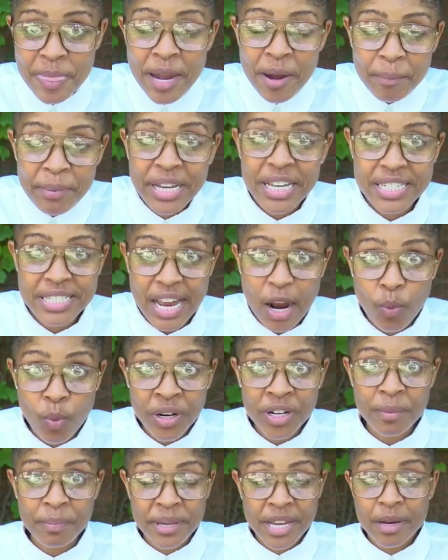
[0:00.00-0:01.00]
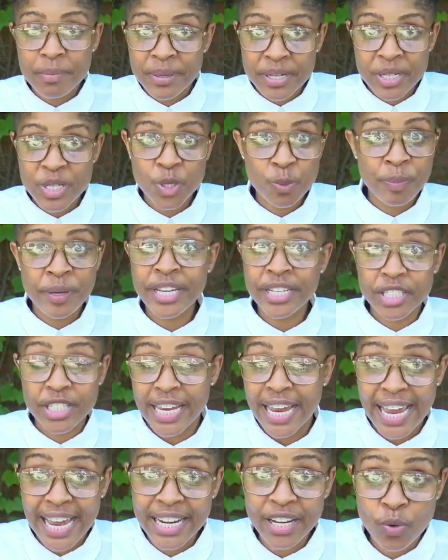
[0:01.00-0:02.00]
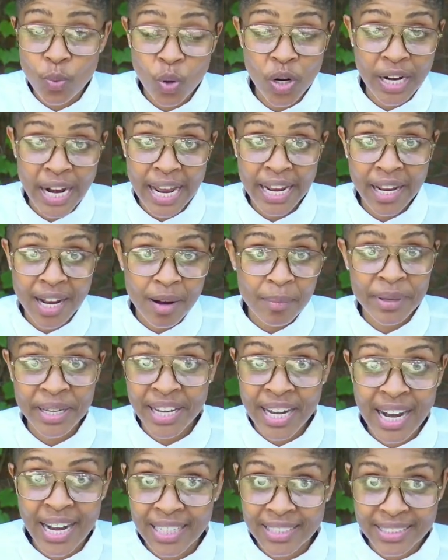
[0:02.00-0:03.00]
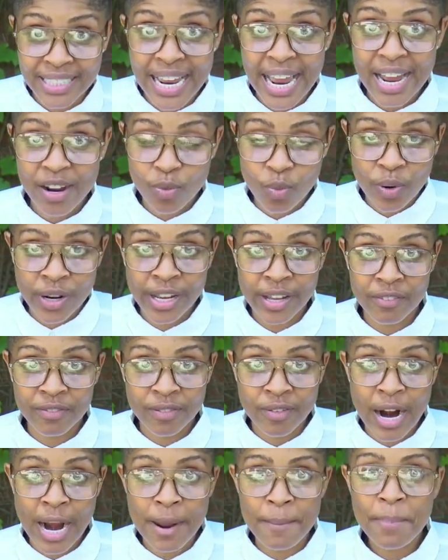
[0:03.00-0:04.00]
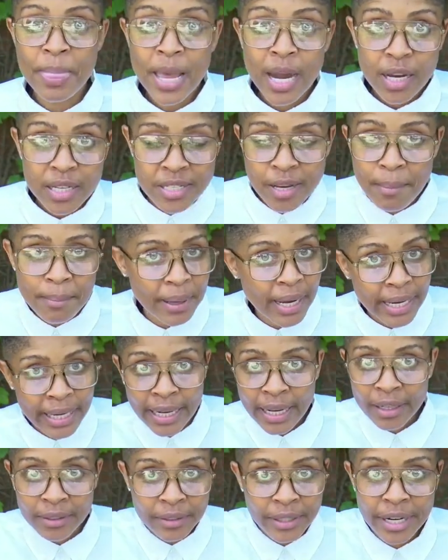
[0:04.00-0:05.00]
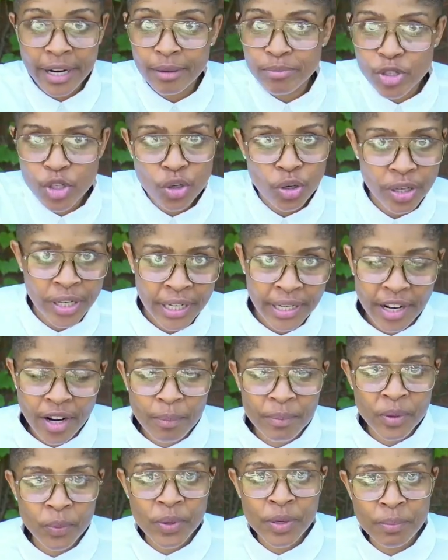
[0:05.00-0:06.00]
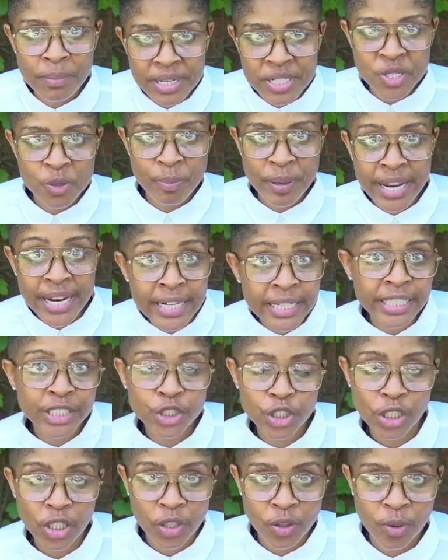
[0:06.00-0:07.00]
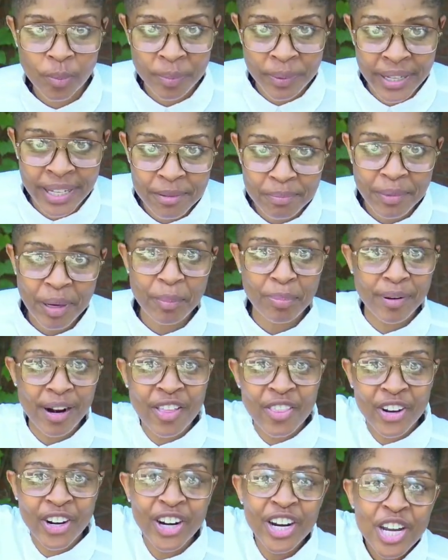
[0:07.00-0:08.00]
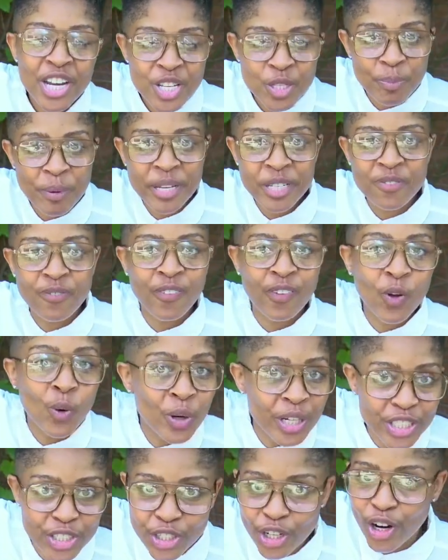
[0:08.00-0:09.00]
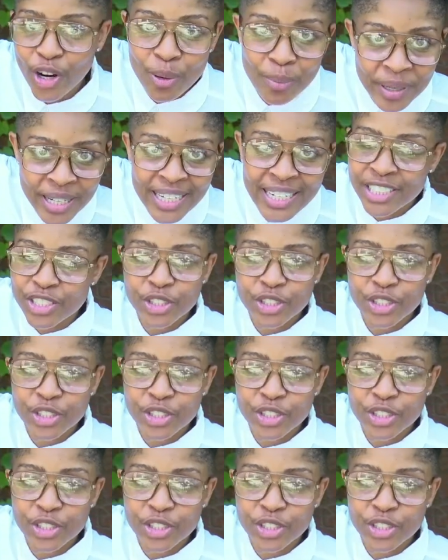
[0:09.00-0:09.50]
Because I want to be able to speak to anyone I come in contact with, right? Somebody out there, I'm sure, can help me with my Spanish a little bit. My brother speaks fluent German in